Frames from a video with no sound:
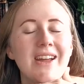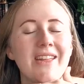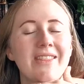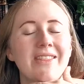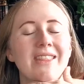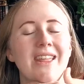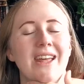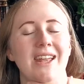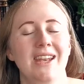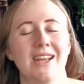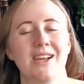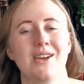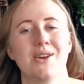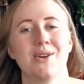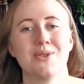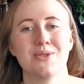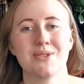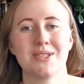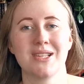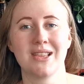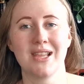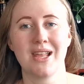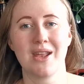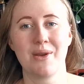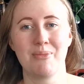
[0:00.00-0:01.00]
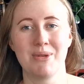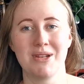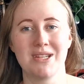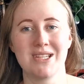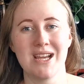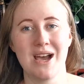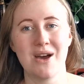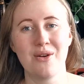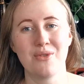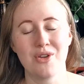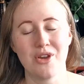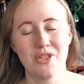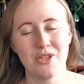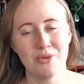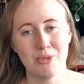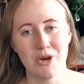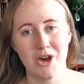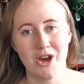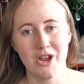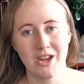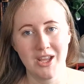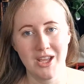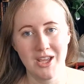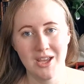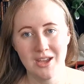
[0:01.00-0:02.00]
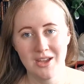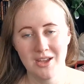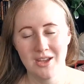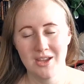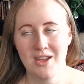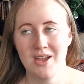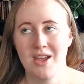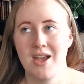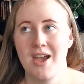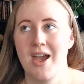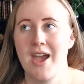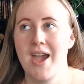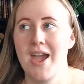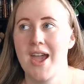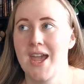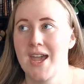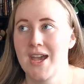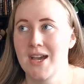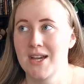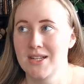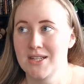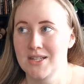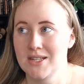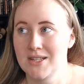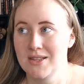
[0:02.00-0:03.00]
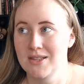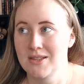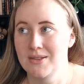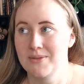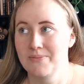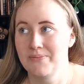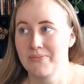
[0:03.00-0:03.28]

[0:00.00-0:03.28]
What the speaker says: and then it goes a little bit down on the body. And